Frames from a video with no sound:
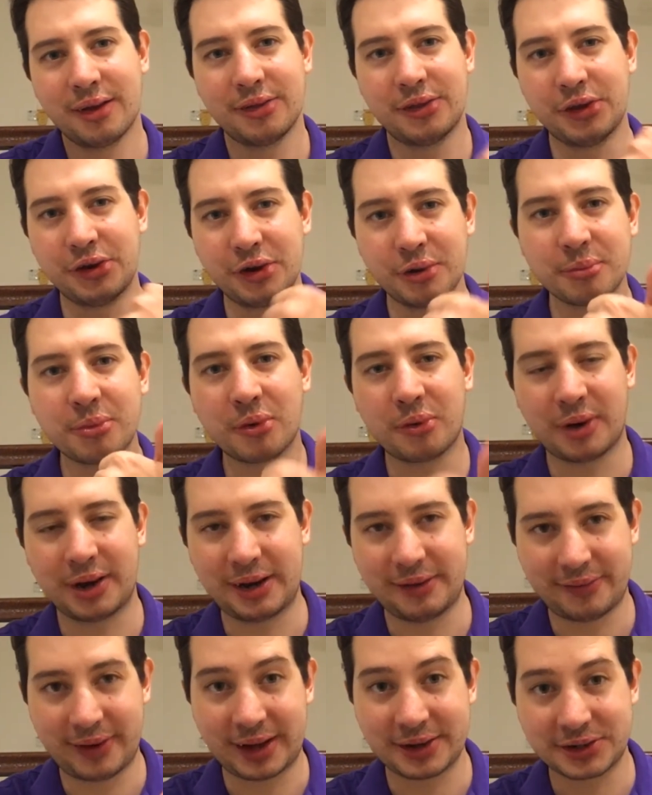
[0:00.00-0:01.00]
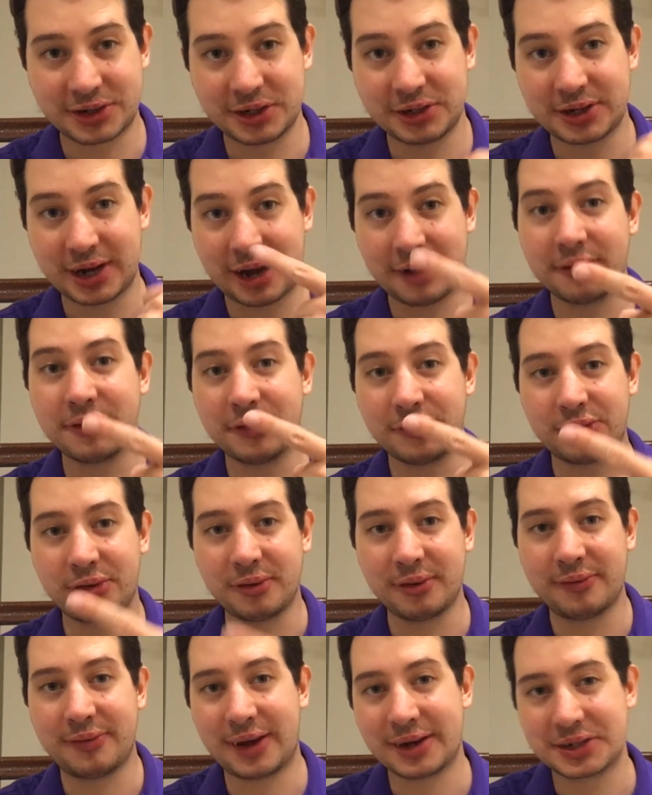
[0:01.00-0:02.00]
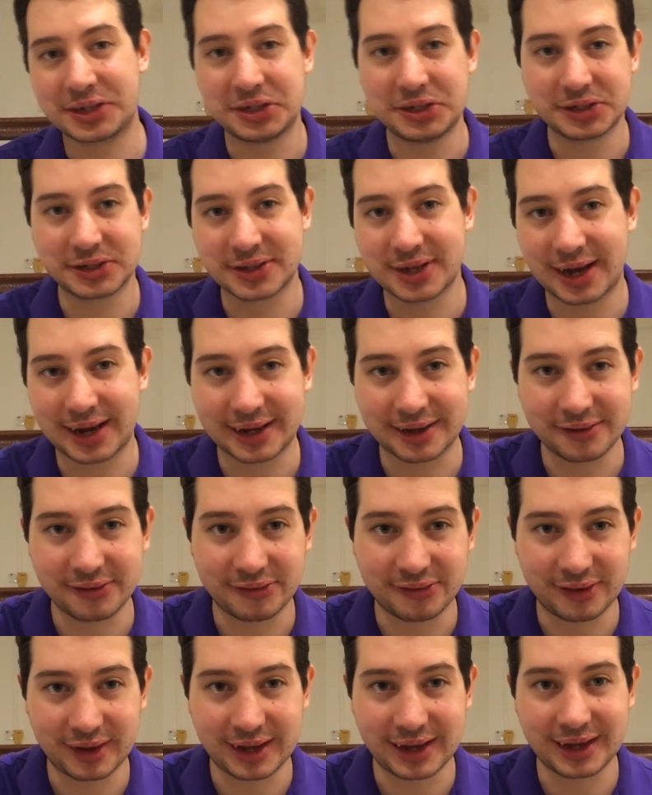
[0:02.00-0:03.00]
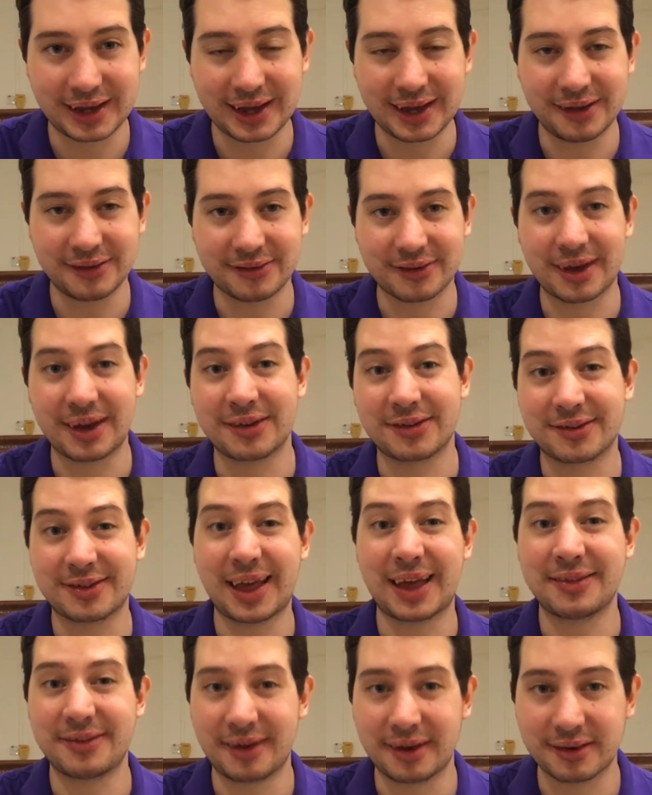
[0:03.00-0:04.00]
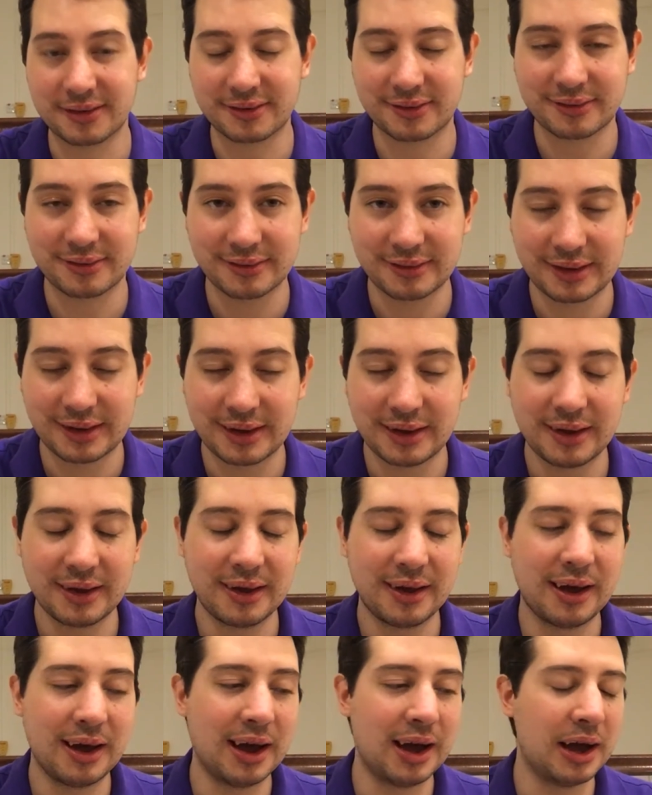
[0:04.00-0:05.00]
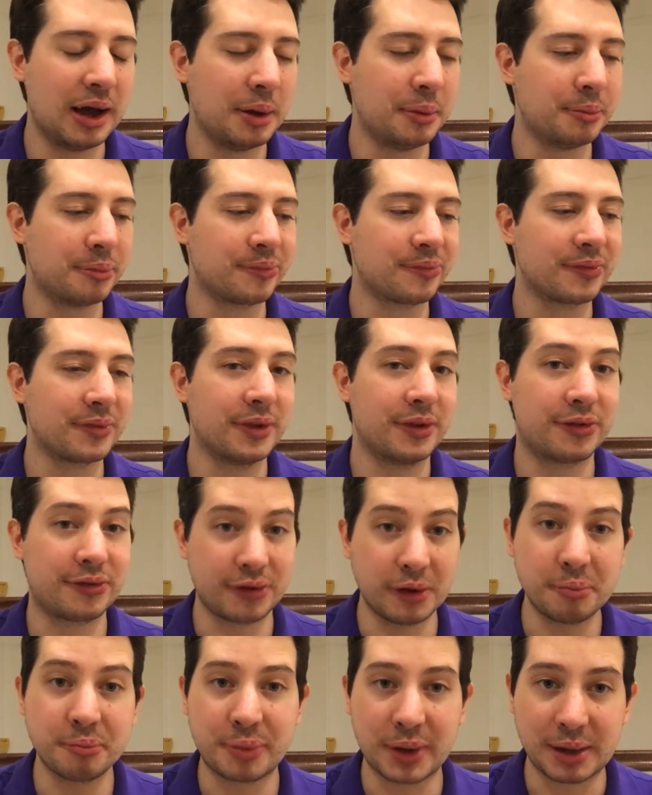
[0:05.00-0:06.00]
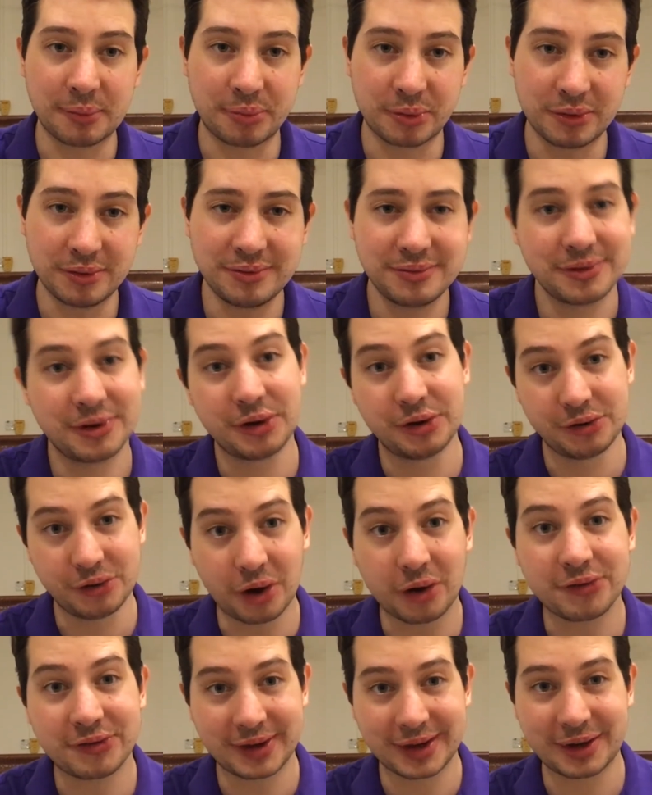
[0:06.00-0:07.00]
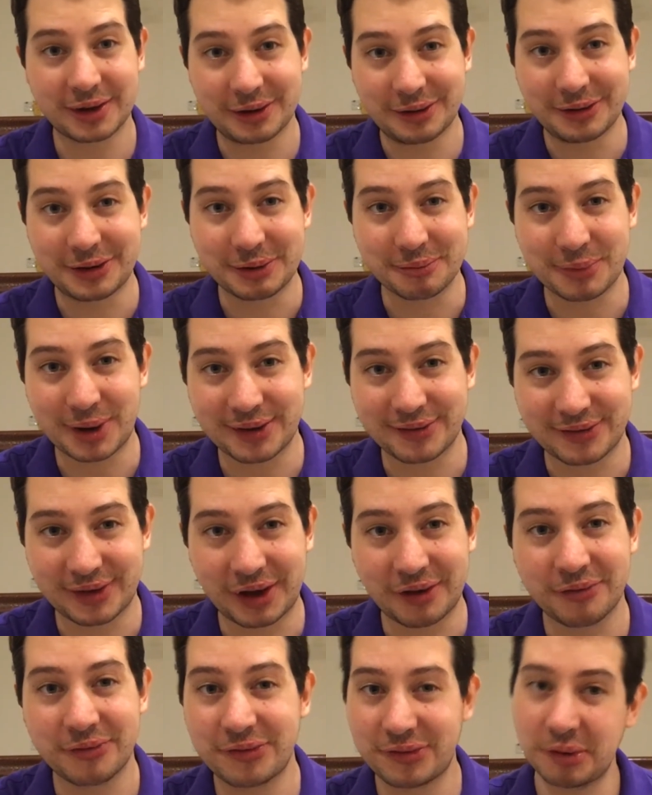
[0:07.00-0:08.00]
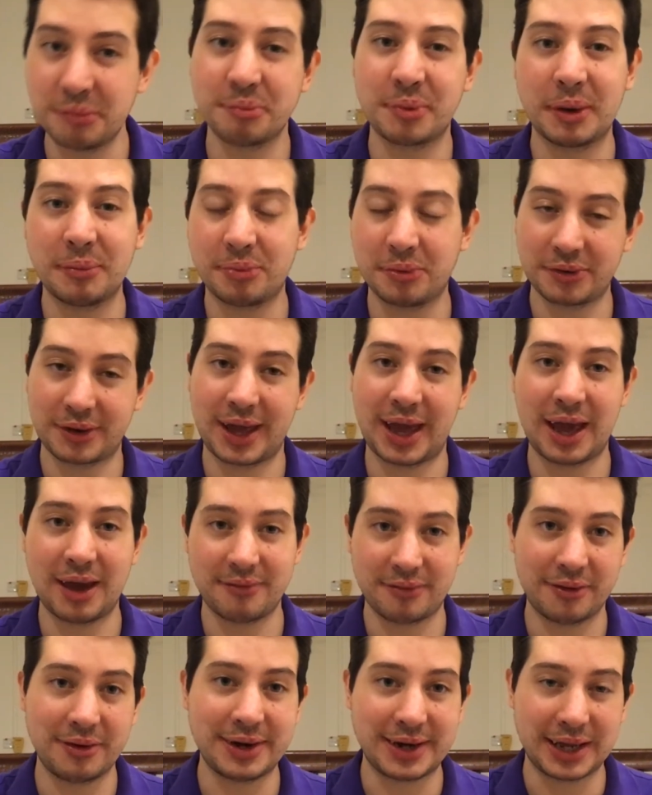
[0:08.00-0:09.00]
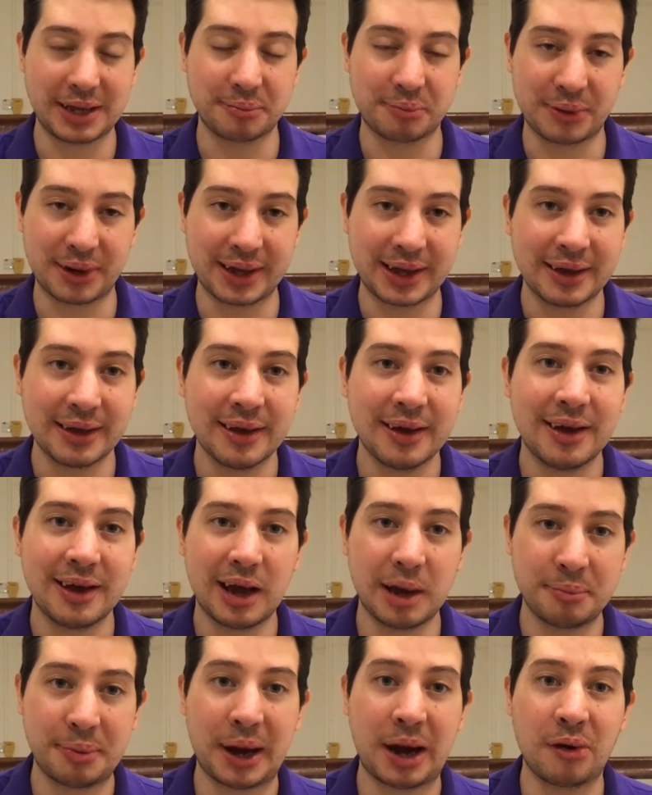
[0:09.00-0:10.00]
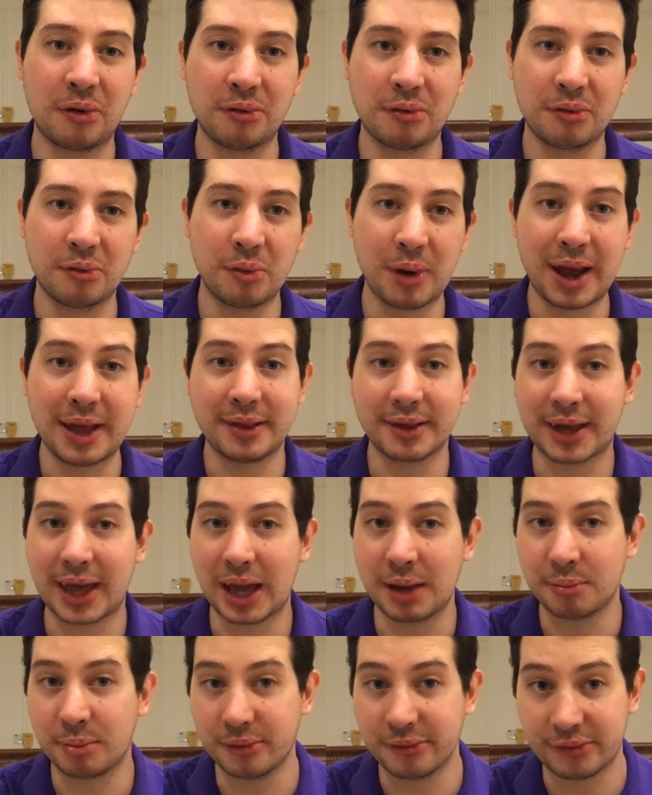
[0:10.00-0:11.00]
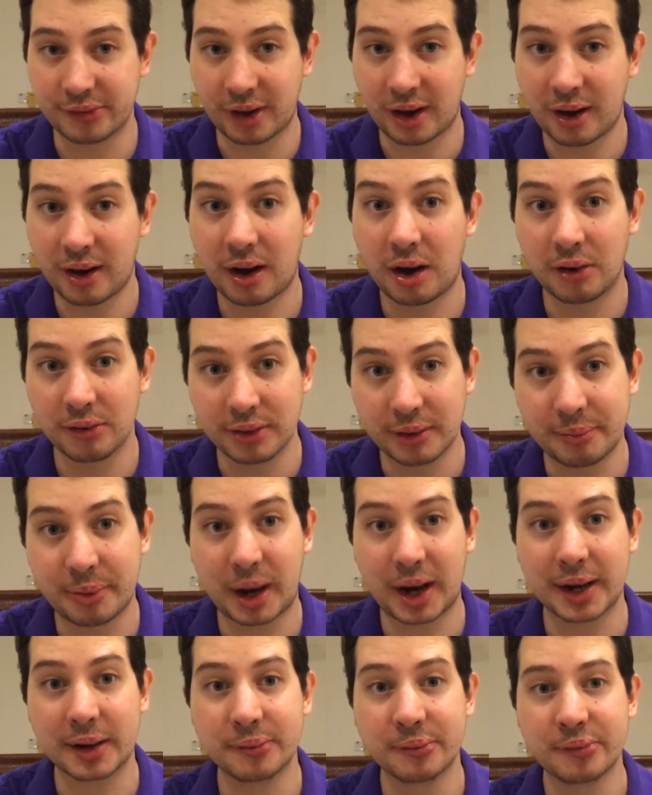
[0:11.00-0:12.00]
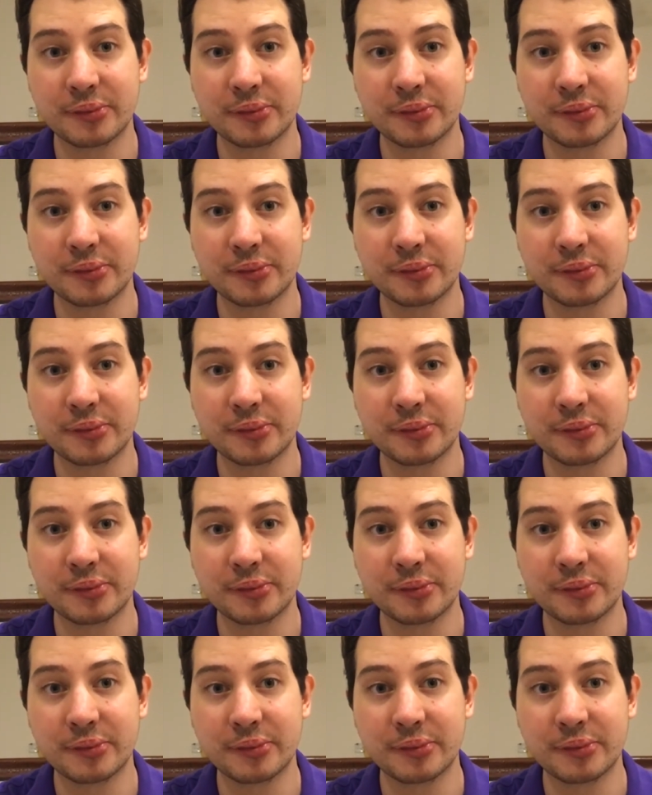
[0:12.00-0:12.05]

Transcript: The number one advantage out of the two advantages that I can see is aesthetics. Some people, not including myself, some people care very deeply about where the cables are on the bike.